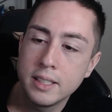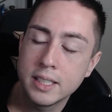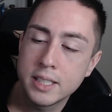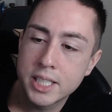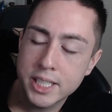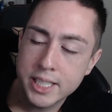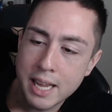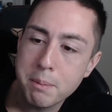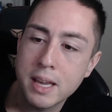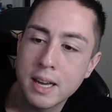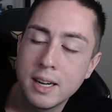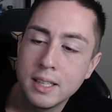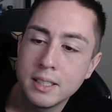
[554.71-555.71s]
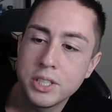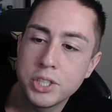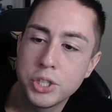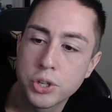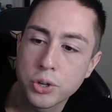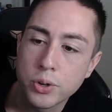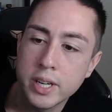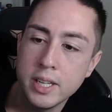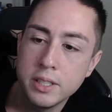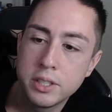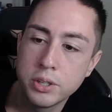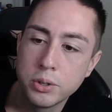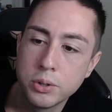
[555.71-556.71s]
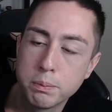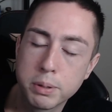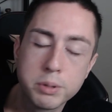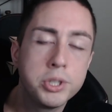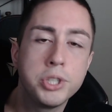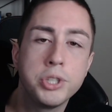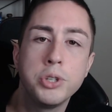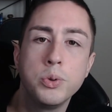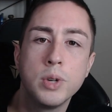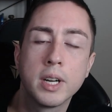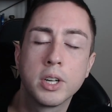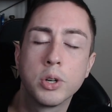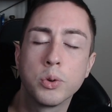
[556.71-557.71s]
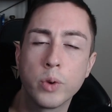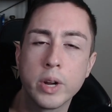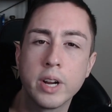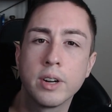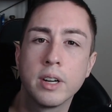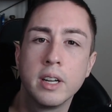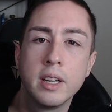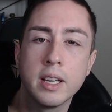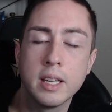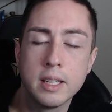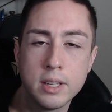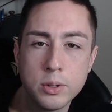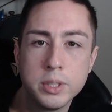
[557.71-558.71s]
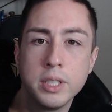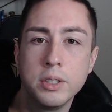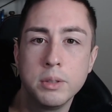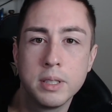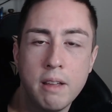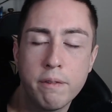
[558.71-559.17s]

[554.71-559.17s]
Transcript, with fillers: that set me on this journey to pursue a career in YouTube.